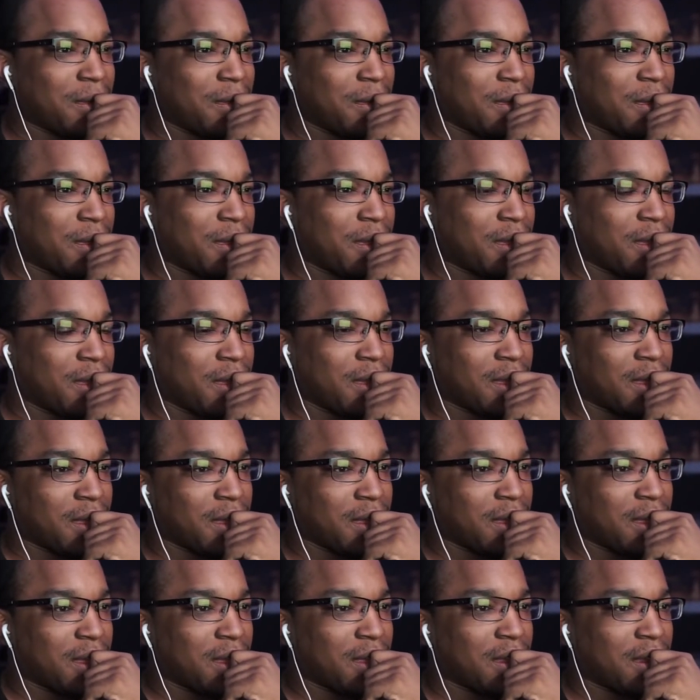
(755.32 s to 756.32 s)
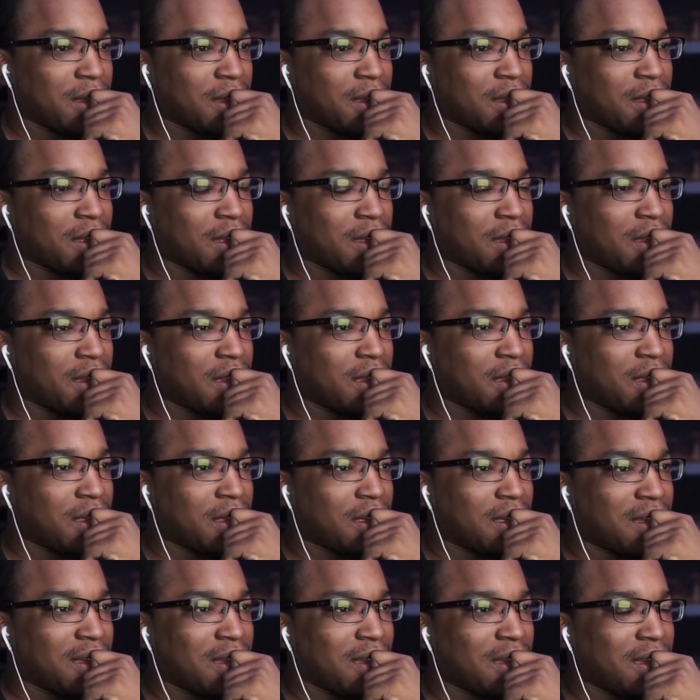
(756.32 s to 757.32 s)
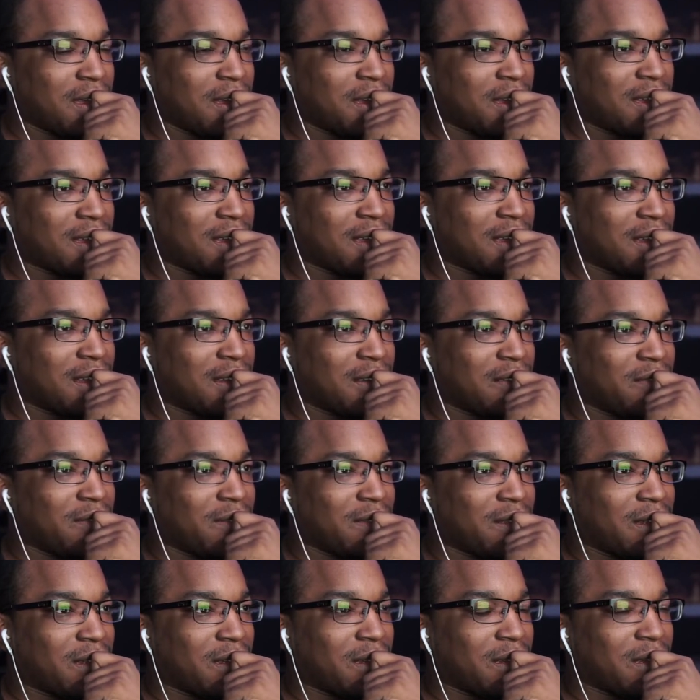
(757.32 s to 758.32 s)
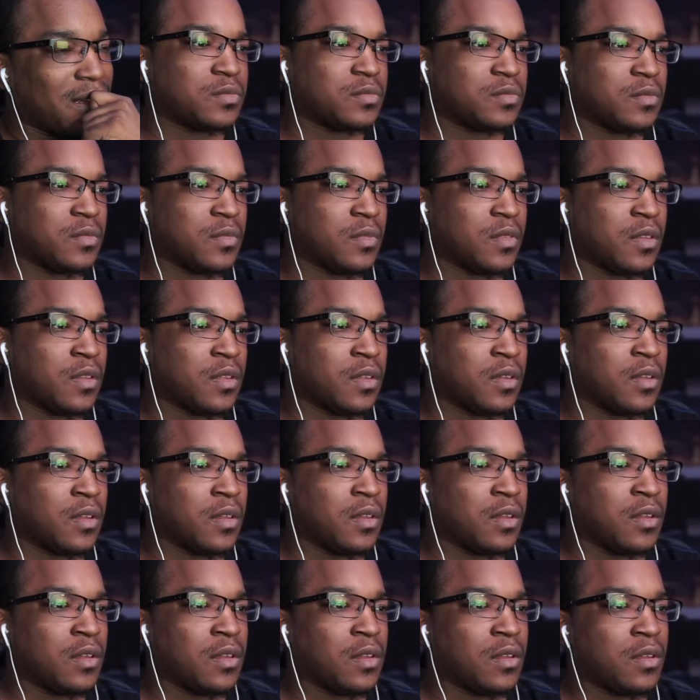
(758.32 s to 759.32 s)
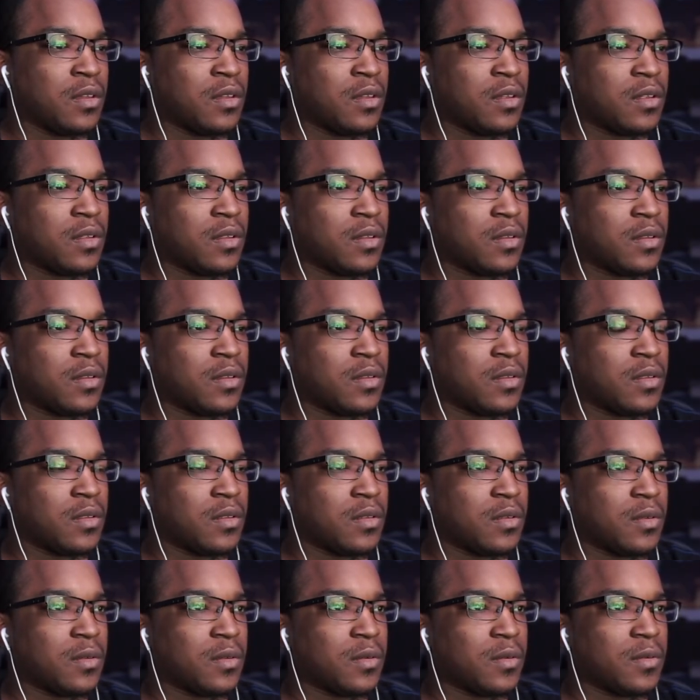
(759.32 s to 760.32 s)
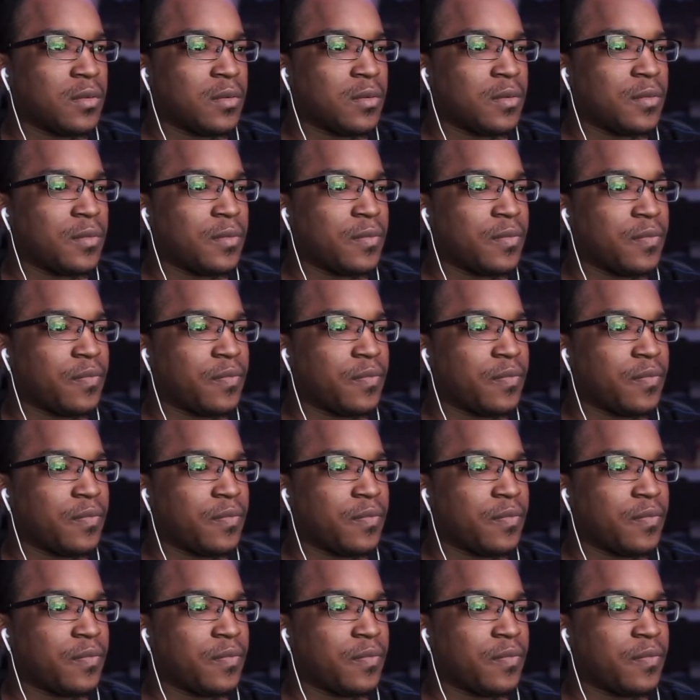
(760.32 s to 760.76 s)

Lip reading: Nobody speaks.